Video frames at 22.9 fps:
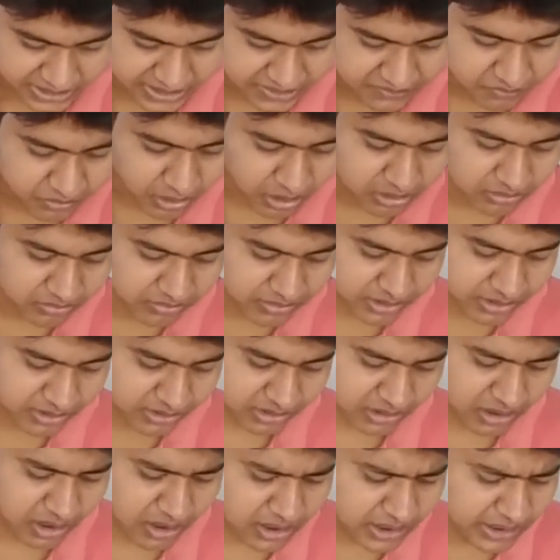involved
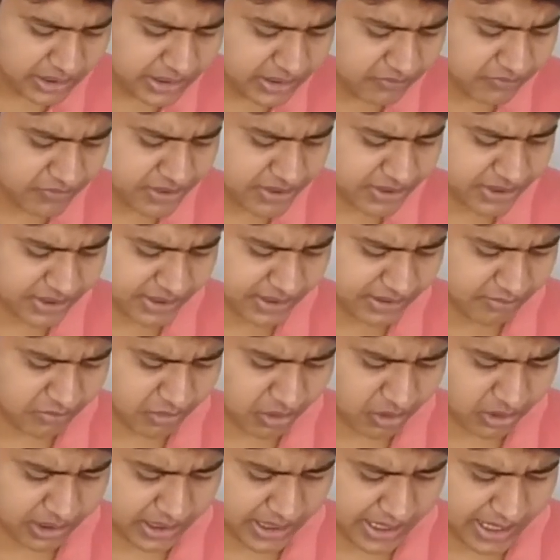crawling with him
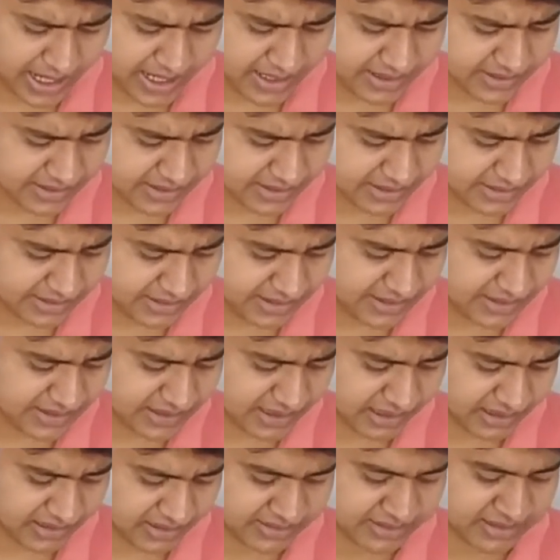on hands and knees
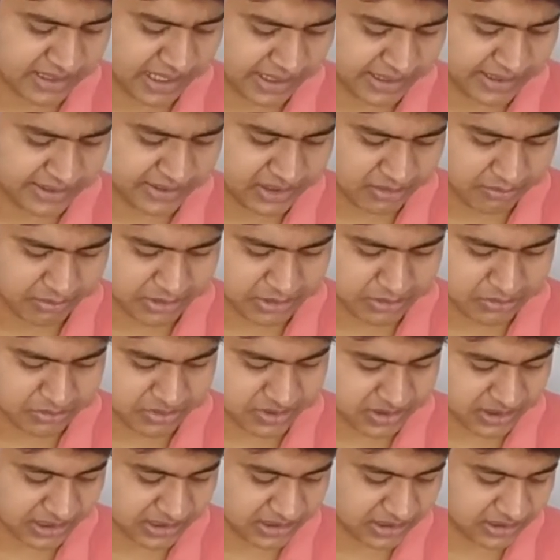under the dining table to
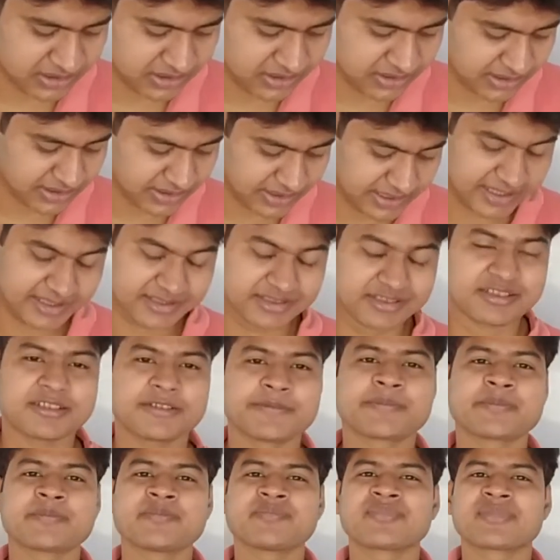scare the dinner guest.
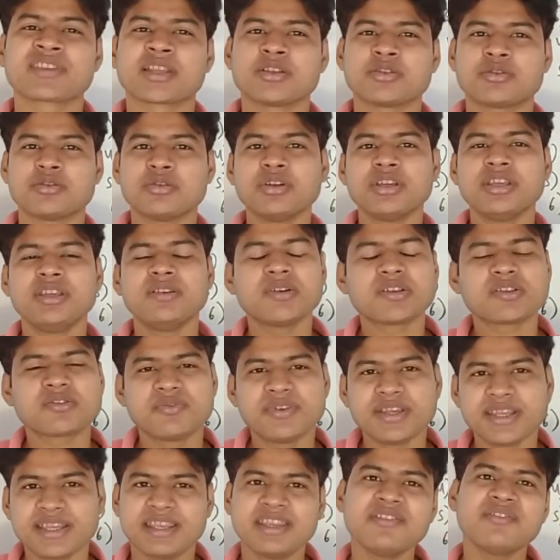So he was
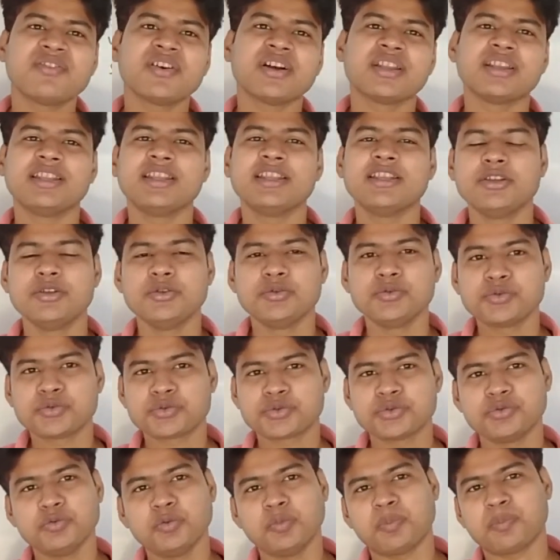very funny. He used
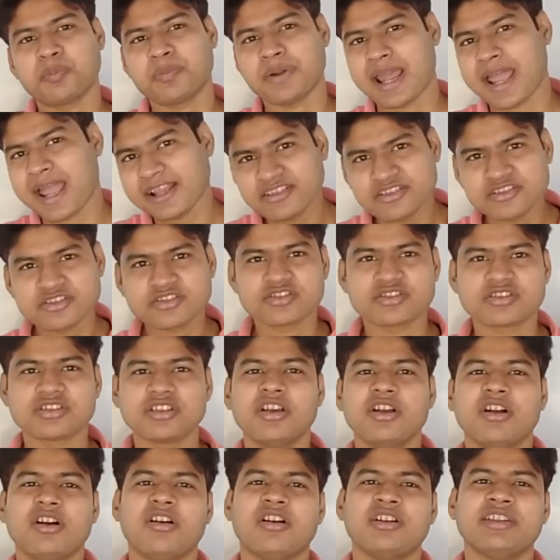to do pranks
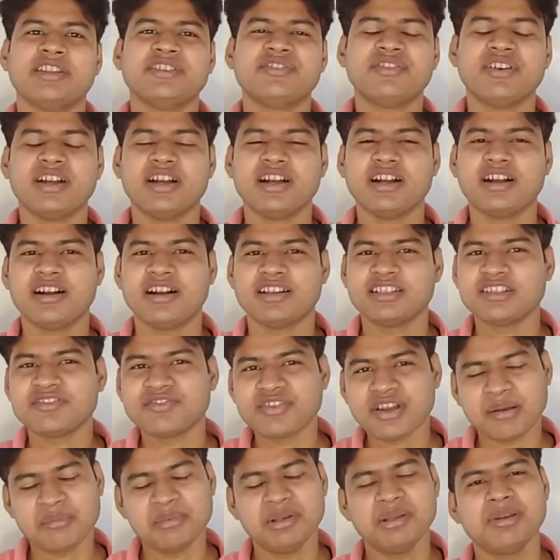on the other
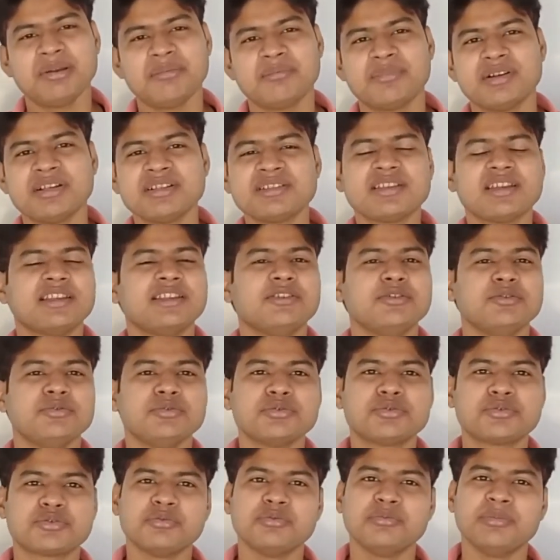family members, and he
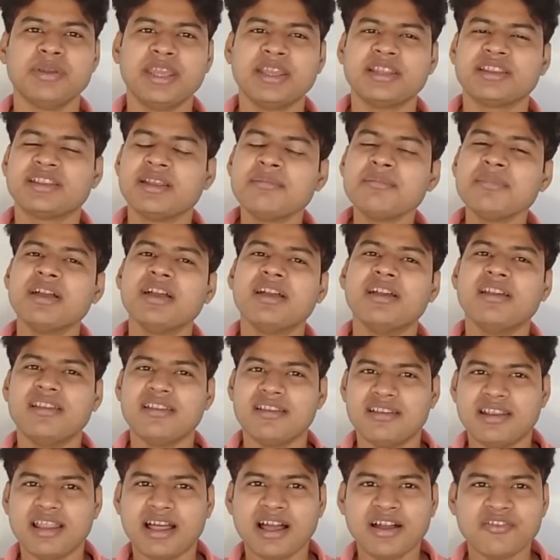used to make them
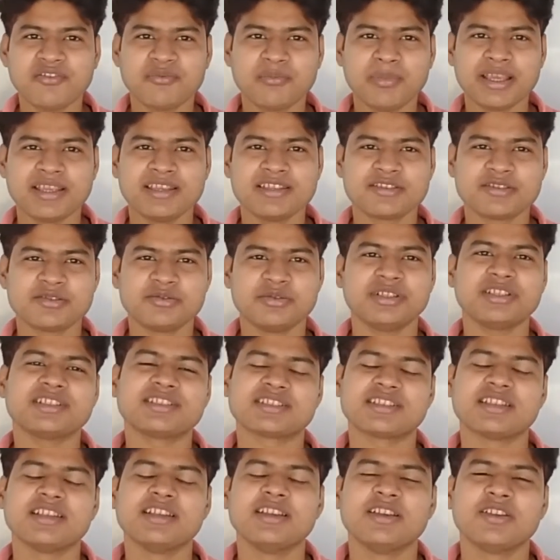laugh by his
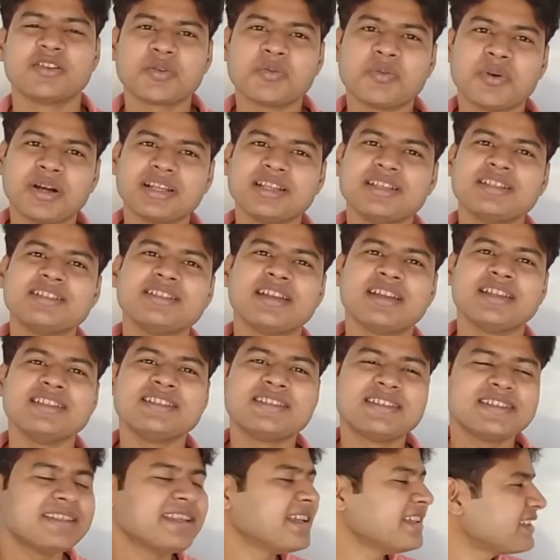doings. So one
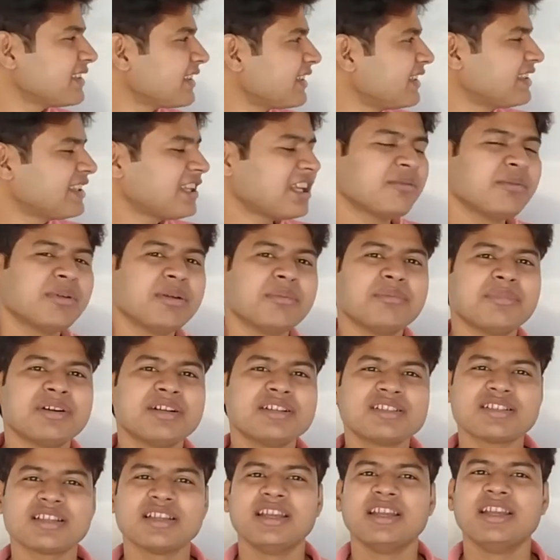incident Sarita
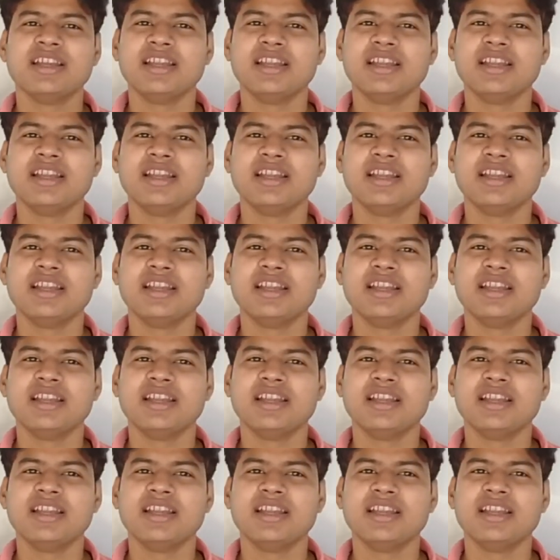remembers